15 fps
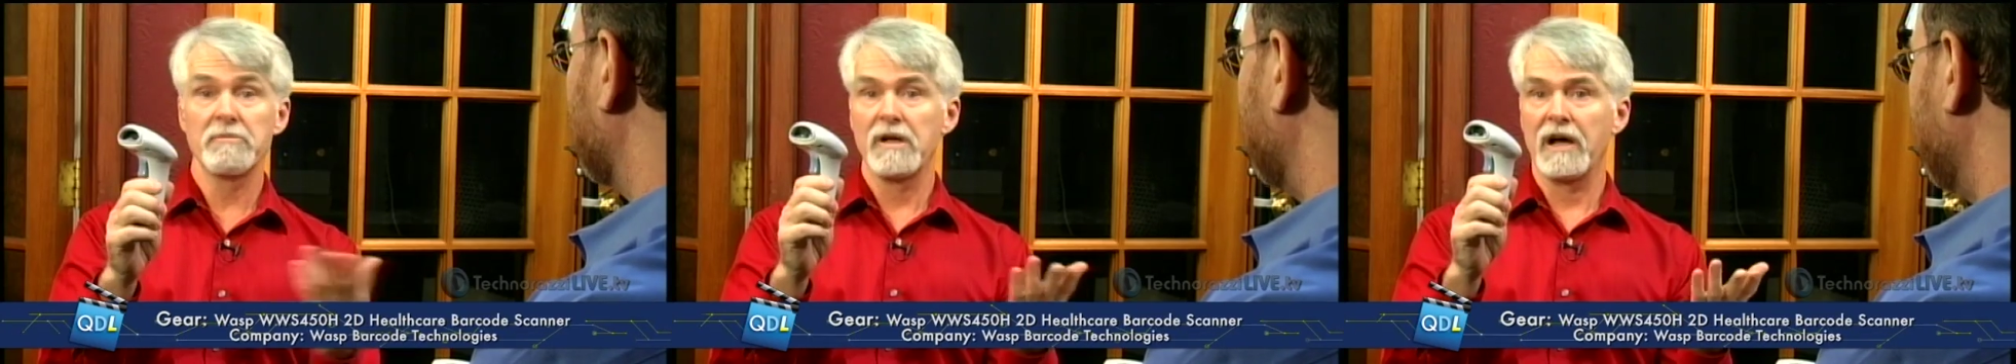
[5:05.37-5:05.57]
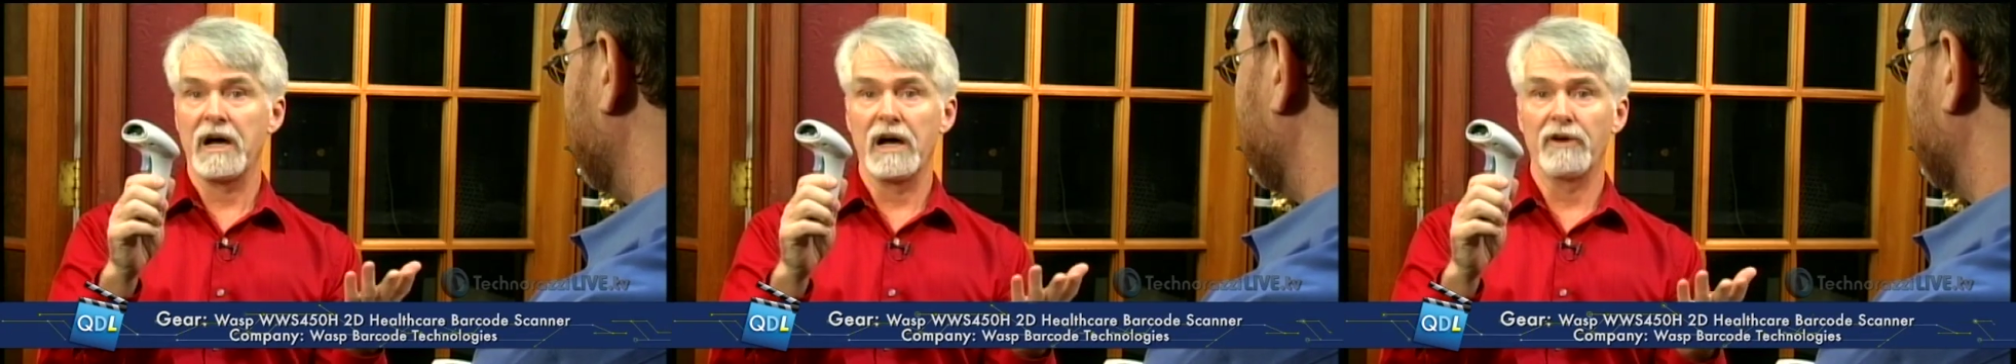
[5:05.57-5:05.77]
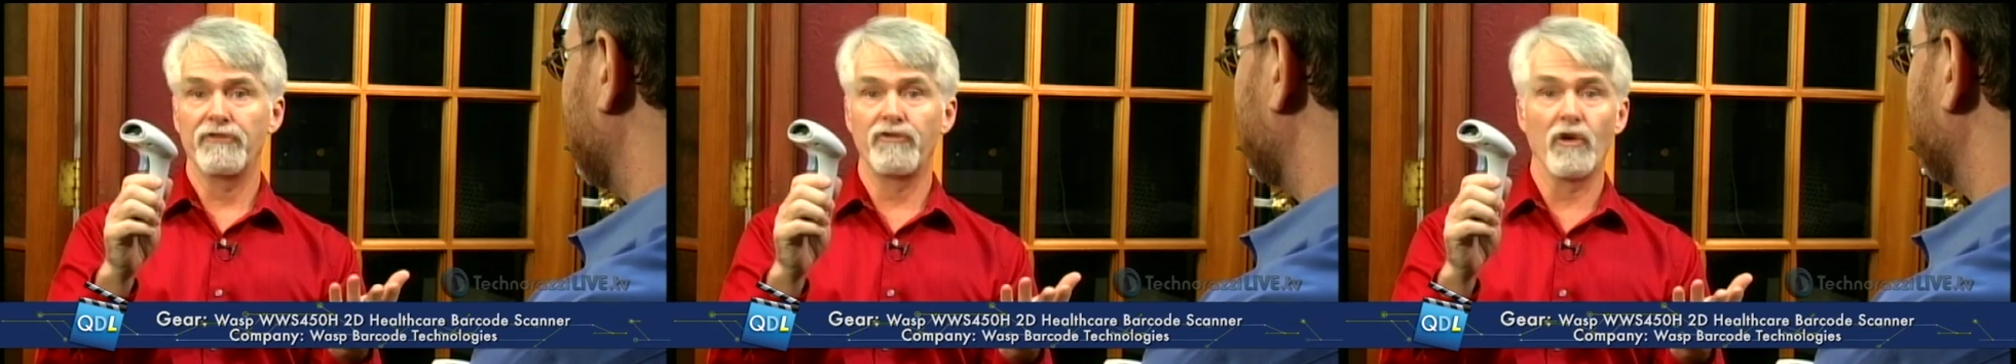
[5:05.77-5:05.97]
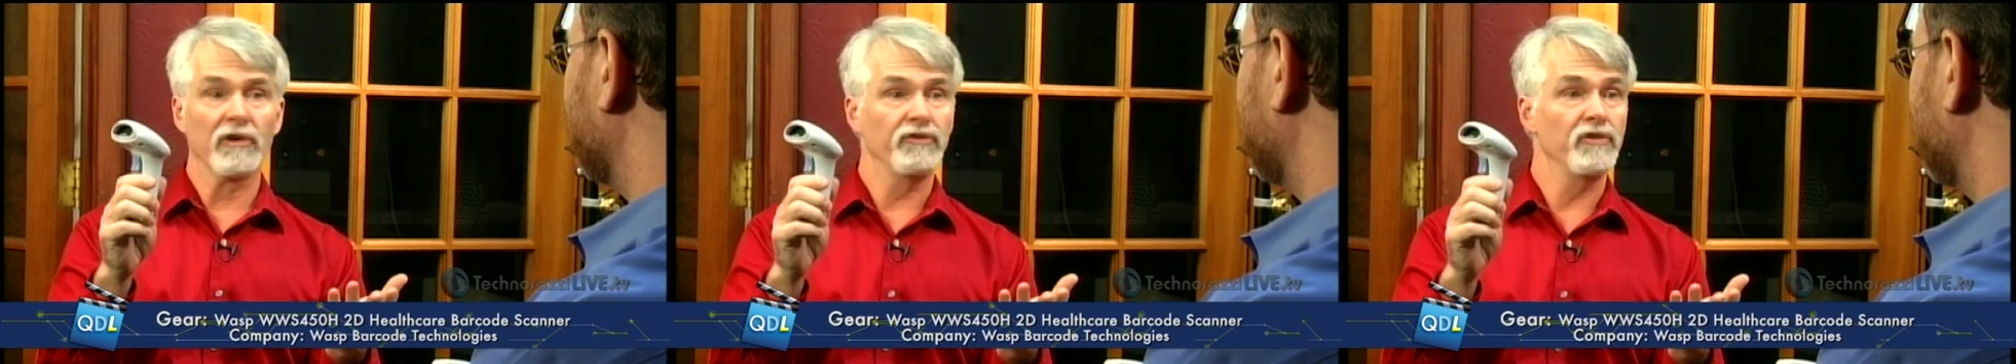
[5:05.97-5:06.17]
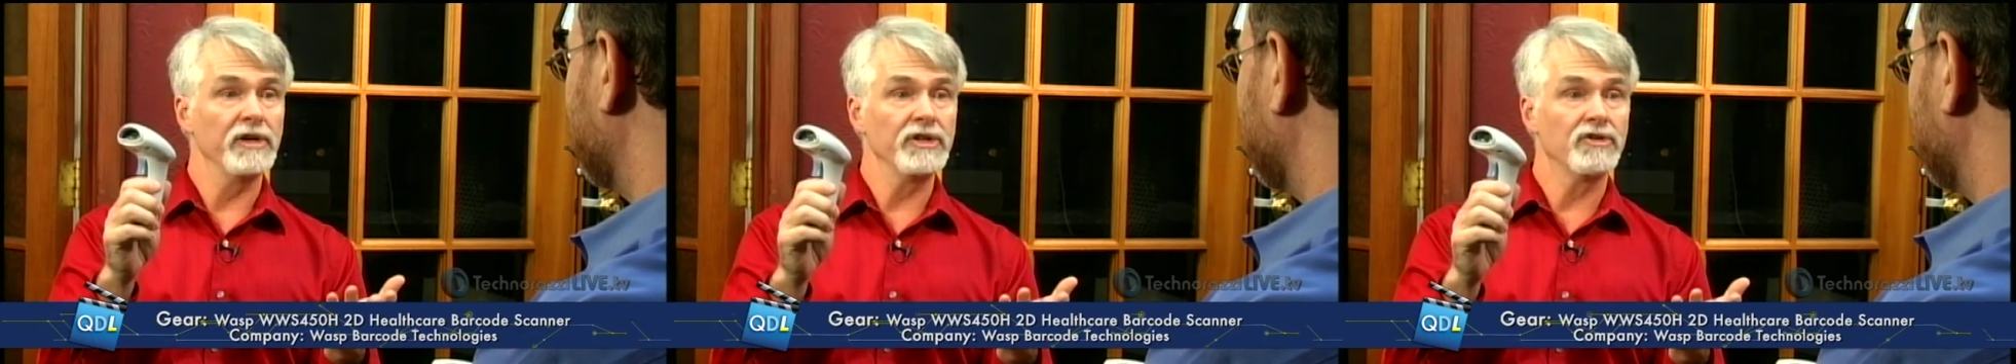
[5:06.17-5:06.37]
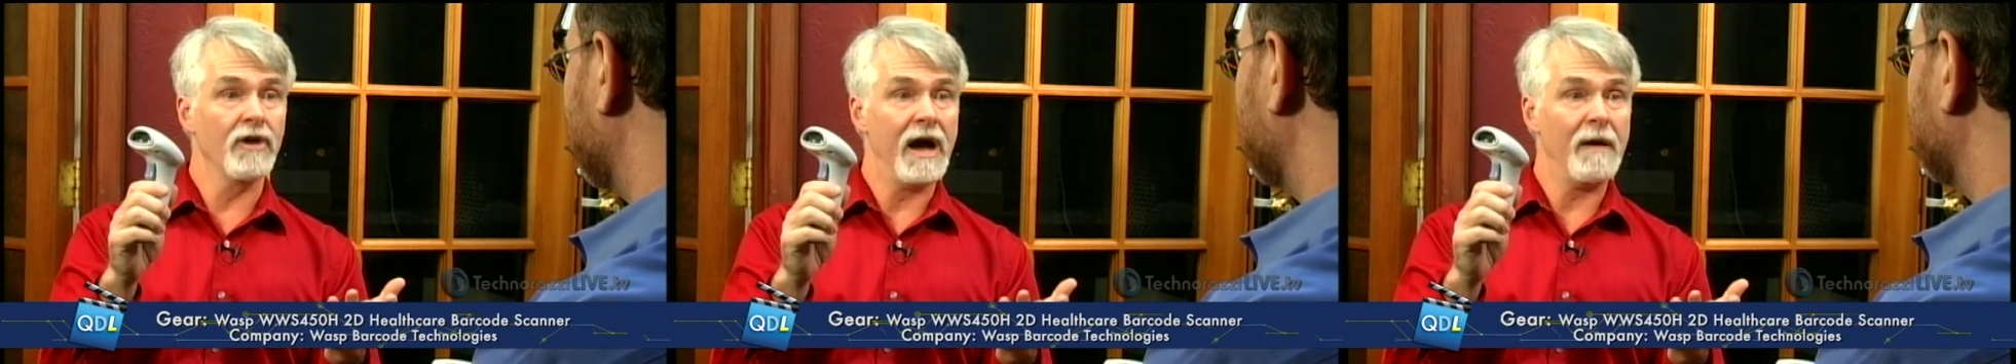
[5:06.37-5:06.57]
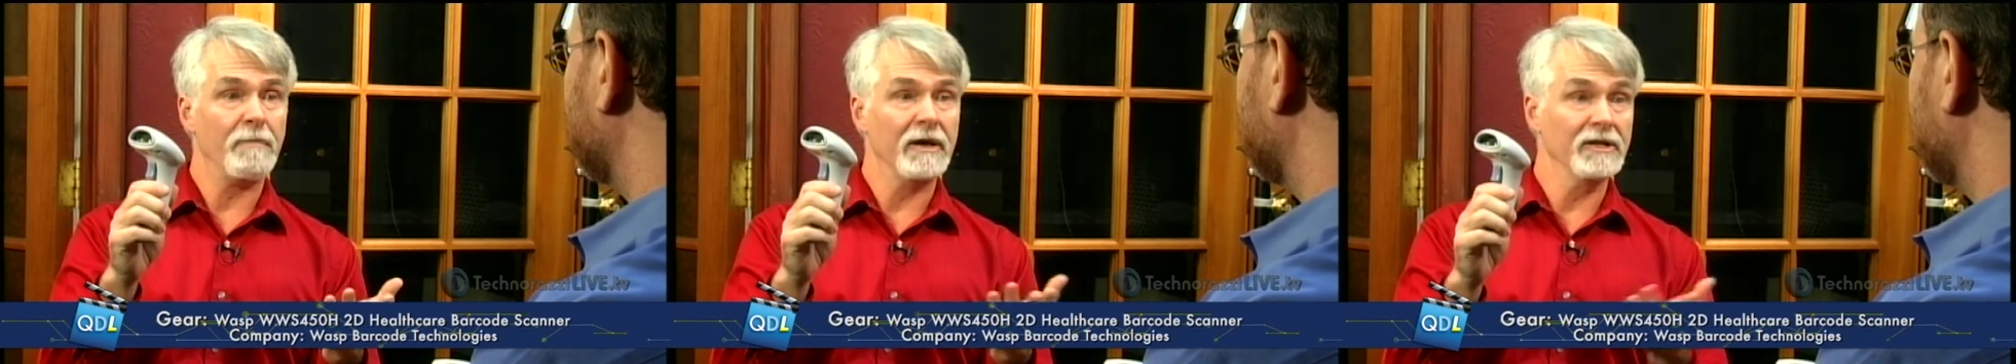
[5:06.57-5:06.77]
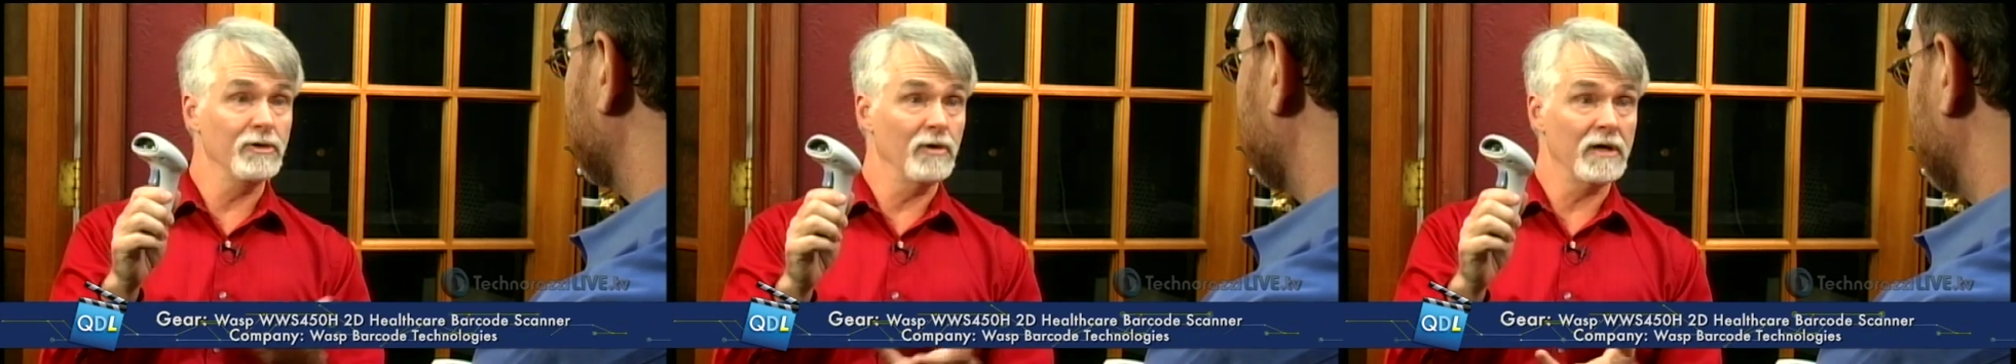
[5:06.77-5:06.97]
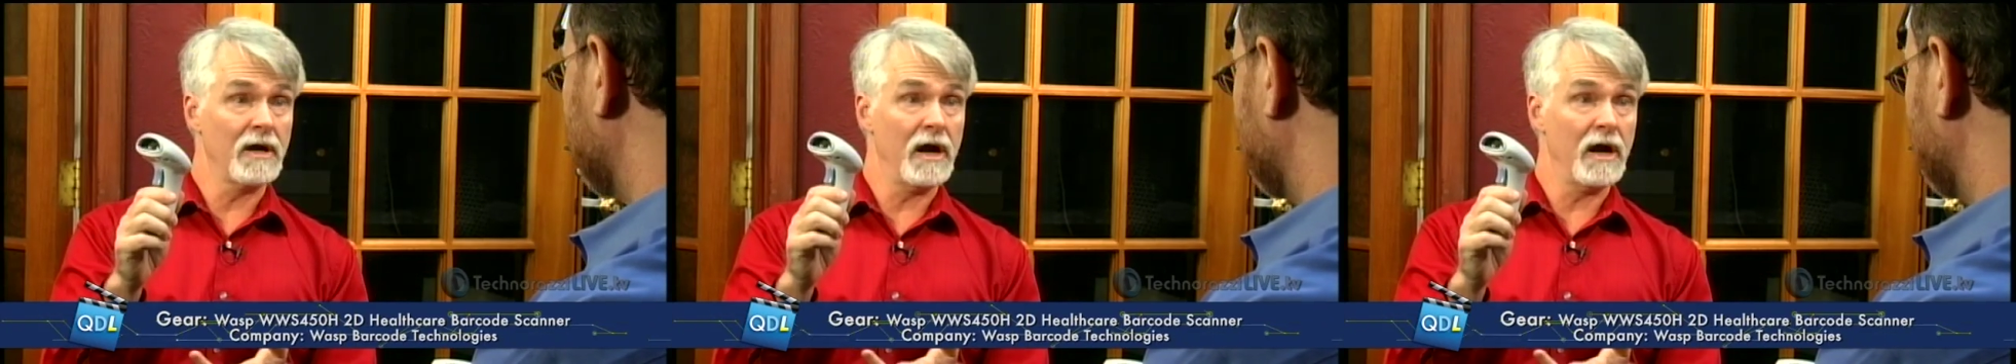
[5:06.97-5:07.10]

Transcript: 4-foot drop onto a